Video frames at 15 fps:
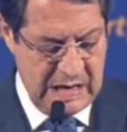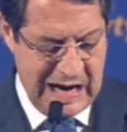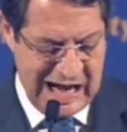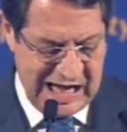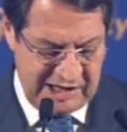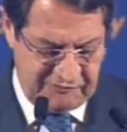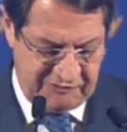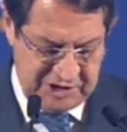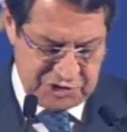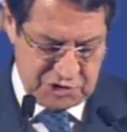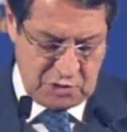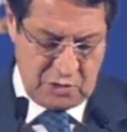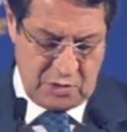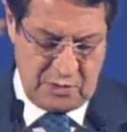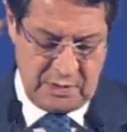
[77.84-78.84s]
I
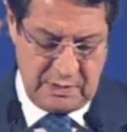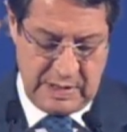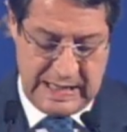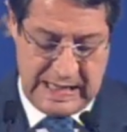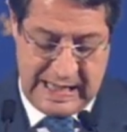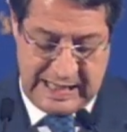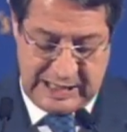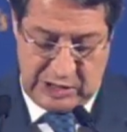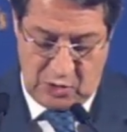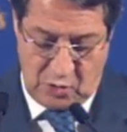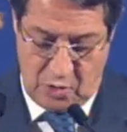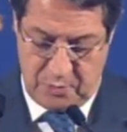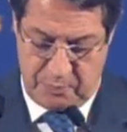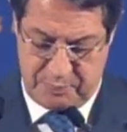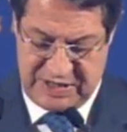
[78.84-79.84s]
envision a
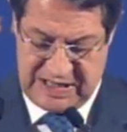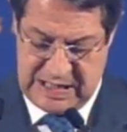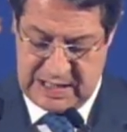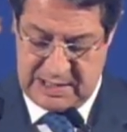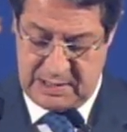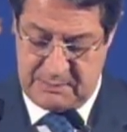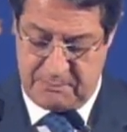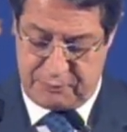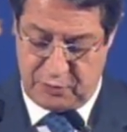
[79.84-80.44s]
European